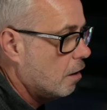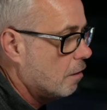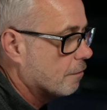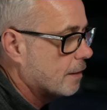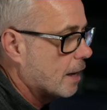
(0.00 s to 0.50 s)

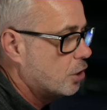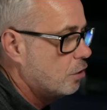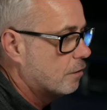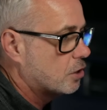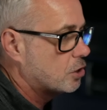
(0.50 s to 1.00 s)
of that
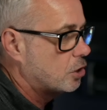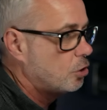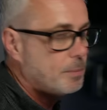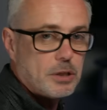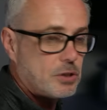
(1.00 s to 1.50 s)
hue versus
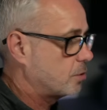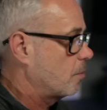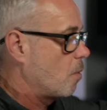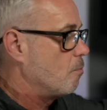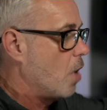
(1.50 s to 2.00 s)

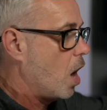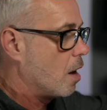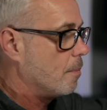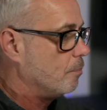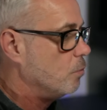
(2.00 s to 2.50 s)
luminance
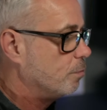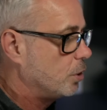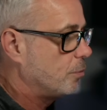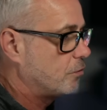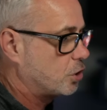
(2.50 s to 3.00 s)

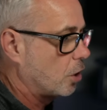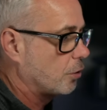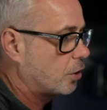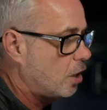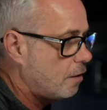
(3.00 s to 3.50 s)
movement that we've just done on
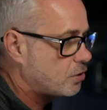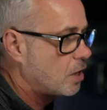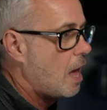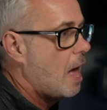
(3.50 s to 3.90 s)
the curves,